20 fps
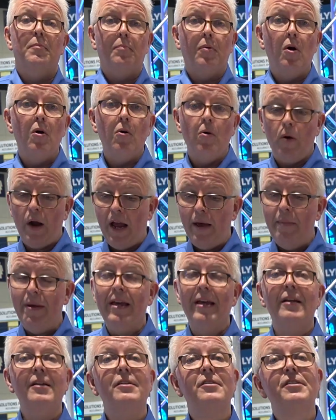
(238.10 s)
program
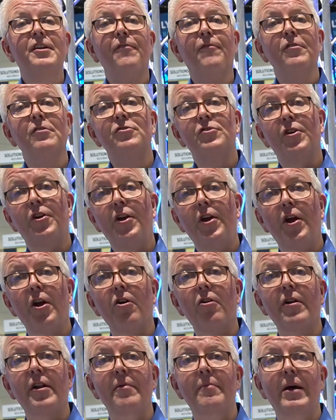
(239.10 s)
in different
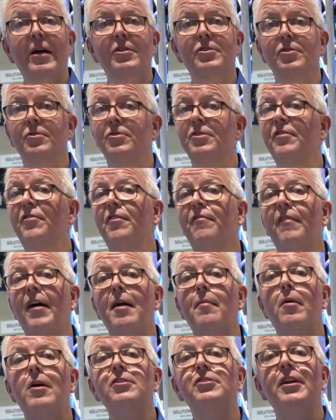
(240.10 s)
security measures. The
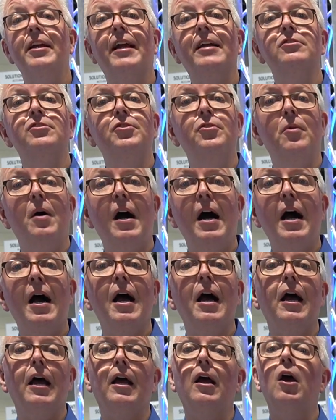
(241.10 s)
vibration gets too
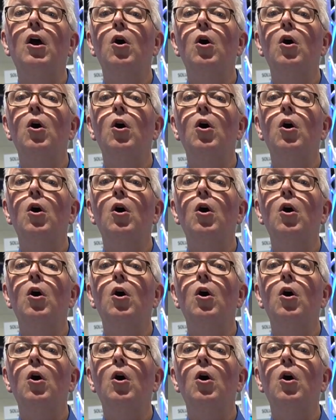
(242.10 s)
high,